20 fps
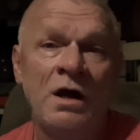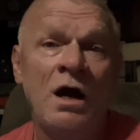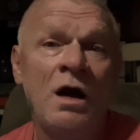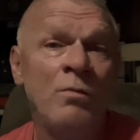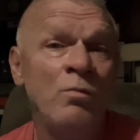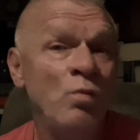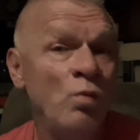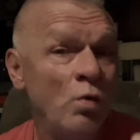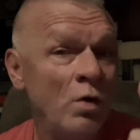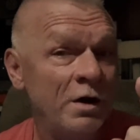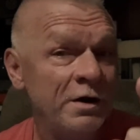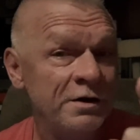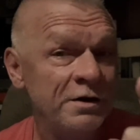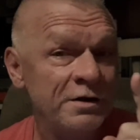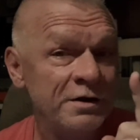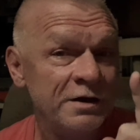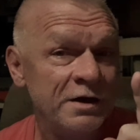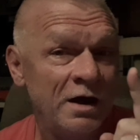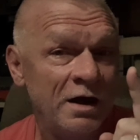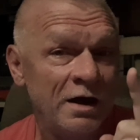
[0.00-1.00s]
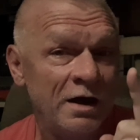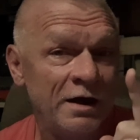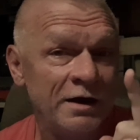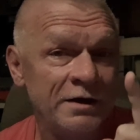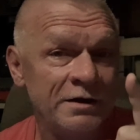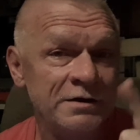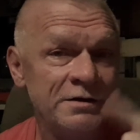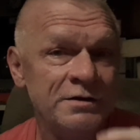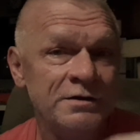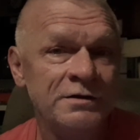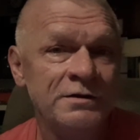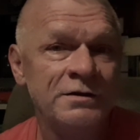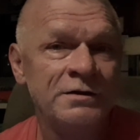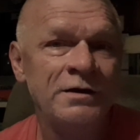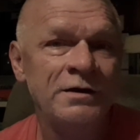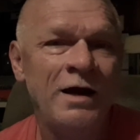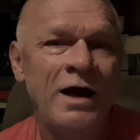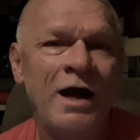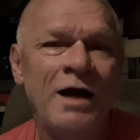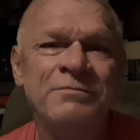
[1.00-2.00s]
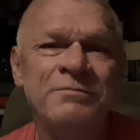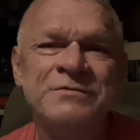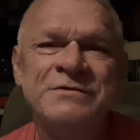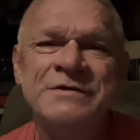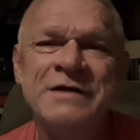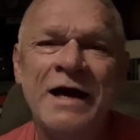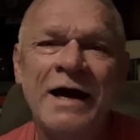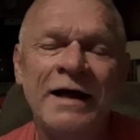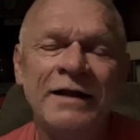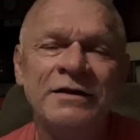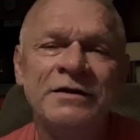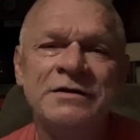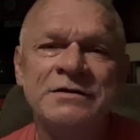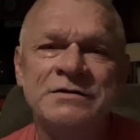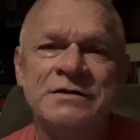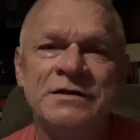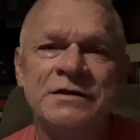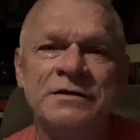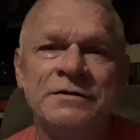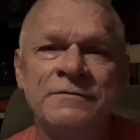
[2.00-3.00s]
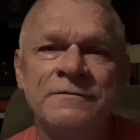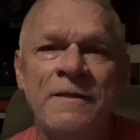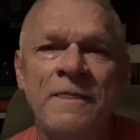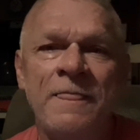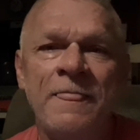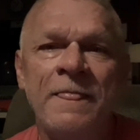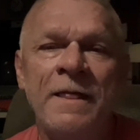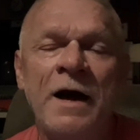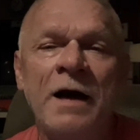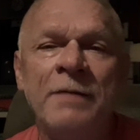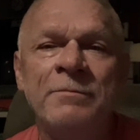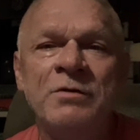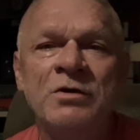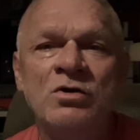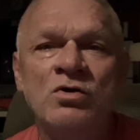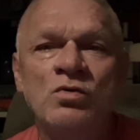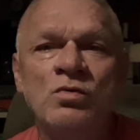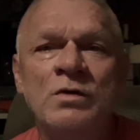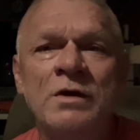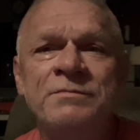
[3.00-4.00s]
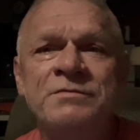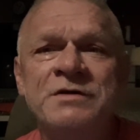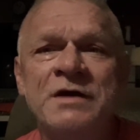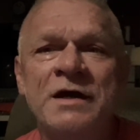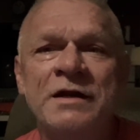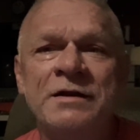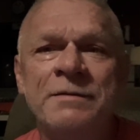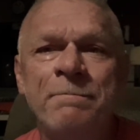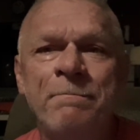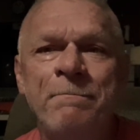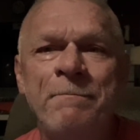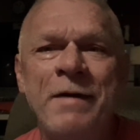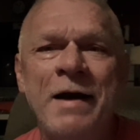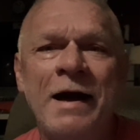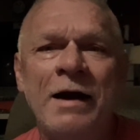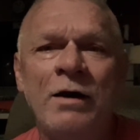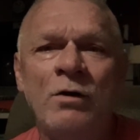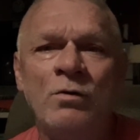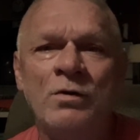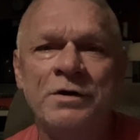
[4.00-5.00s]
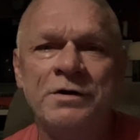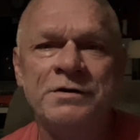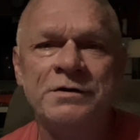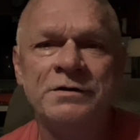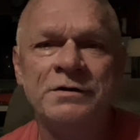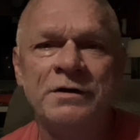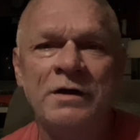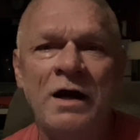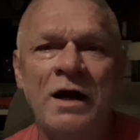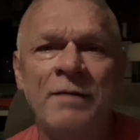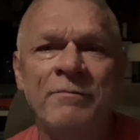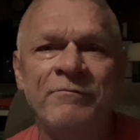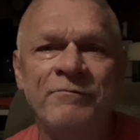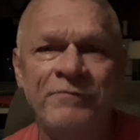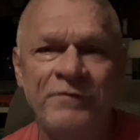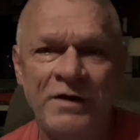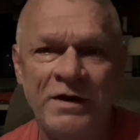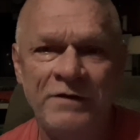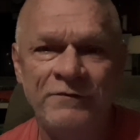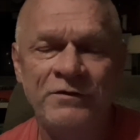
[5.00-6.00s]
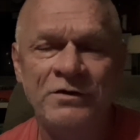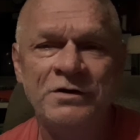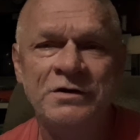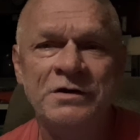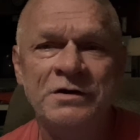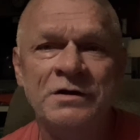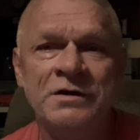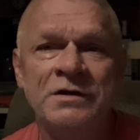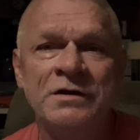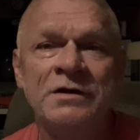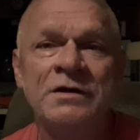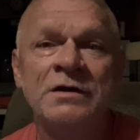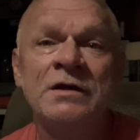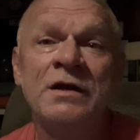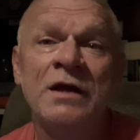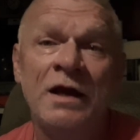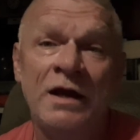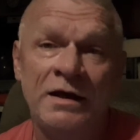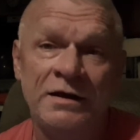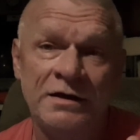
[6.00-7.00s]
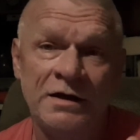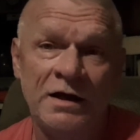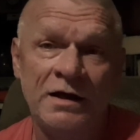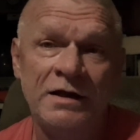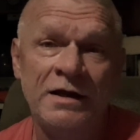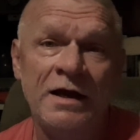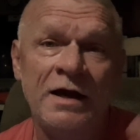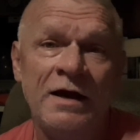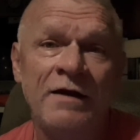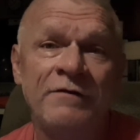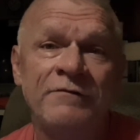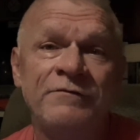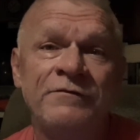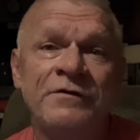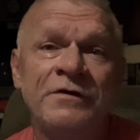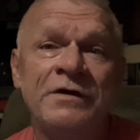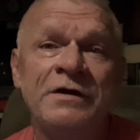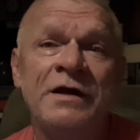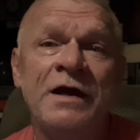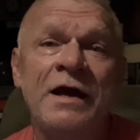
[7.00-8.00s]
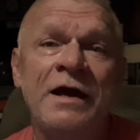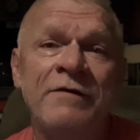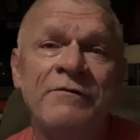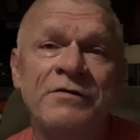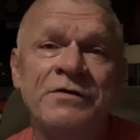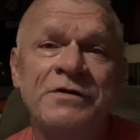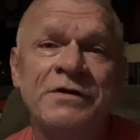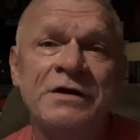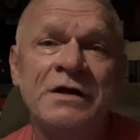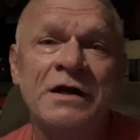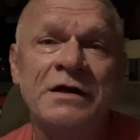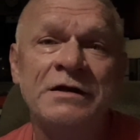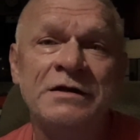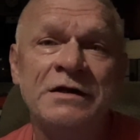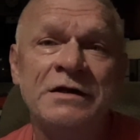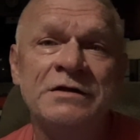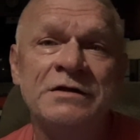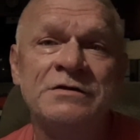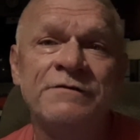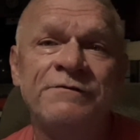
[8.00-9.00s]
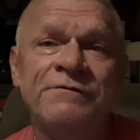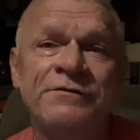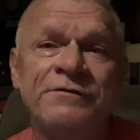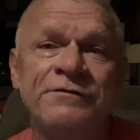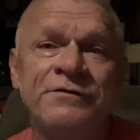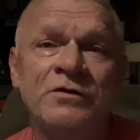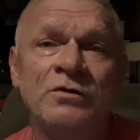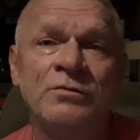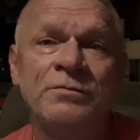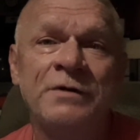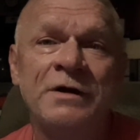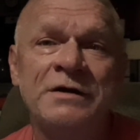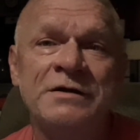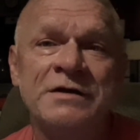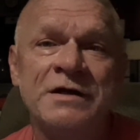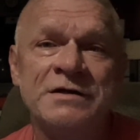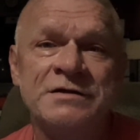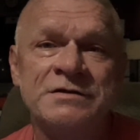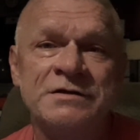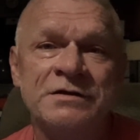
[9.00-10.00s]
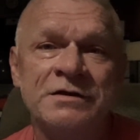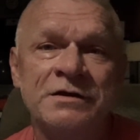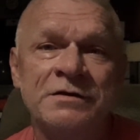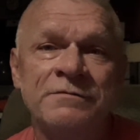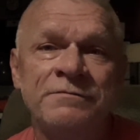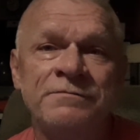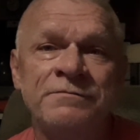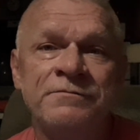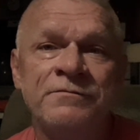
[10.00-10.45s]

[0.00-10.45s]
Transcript: I'm one of the kind. I'm talented. I'm equipped and empowered. I'm favored, and I have everything I need to fulfill my destiny.